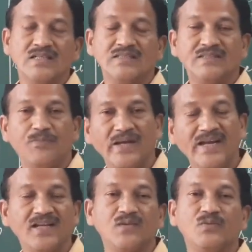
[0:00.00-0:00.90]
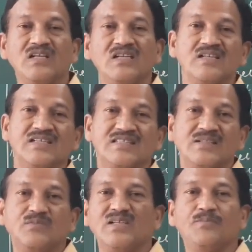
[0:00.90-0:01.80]
the bank will
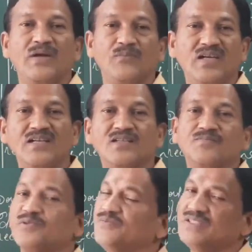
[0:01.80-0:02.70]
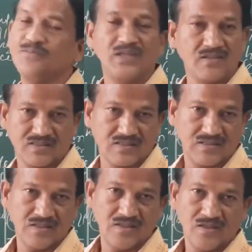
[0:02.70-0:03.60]
receive the payment from the bills,
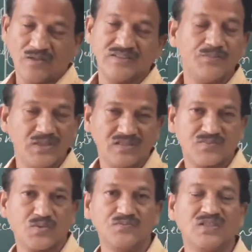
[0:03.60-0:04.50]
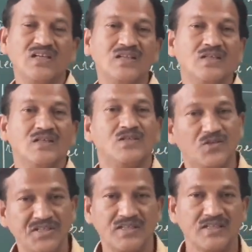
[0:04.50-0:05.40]
on the bills from the
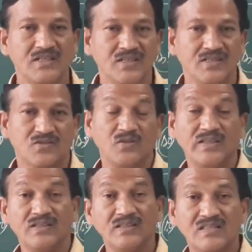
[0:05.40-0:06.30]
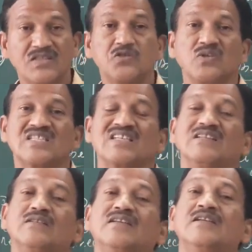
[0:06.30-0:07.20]
drawer. So in this
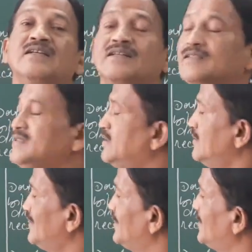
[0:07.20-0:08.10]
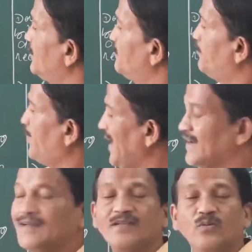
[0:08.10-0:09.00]
situation, the
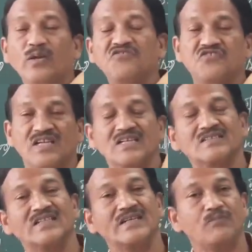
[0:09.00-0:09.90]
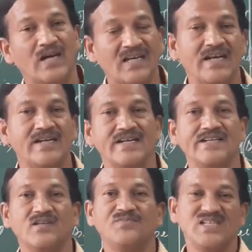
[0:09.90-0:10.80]
bank will charge the market
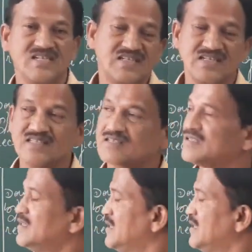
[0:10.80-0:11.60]
rate of interest